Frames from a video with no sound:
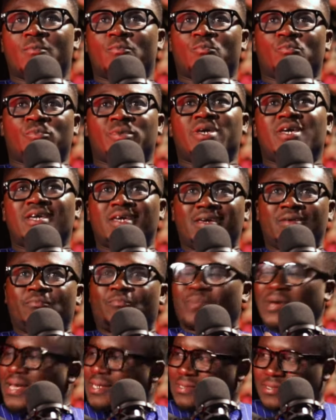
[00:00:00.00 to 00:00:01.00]
me
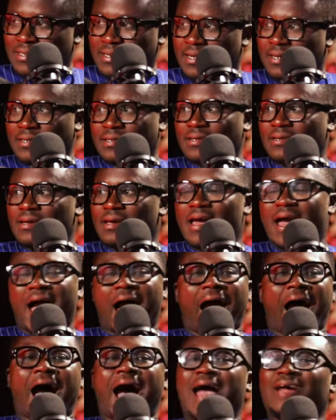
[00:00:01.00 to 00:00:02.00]
personally,
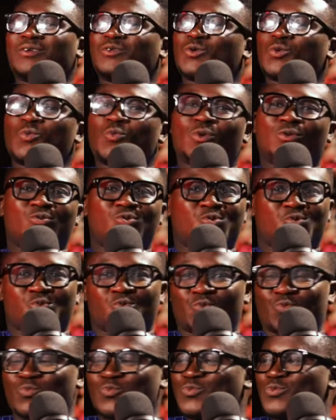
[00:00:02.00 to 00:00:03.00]
I don't want
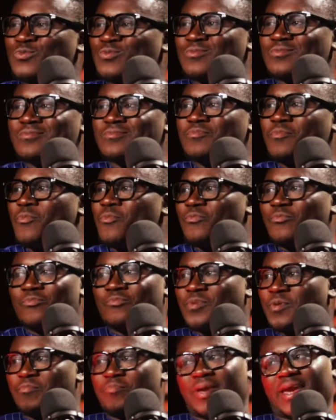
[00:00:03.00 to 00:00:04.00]
to
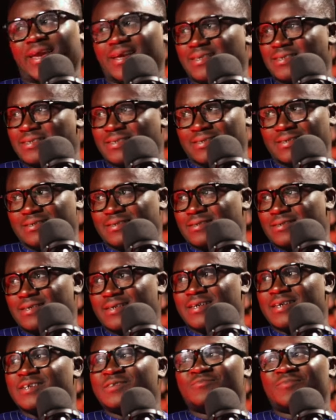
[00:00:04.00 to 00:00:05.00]
be paid. Okay,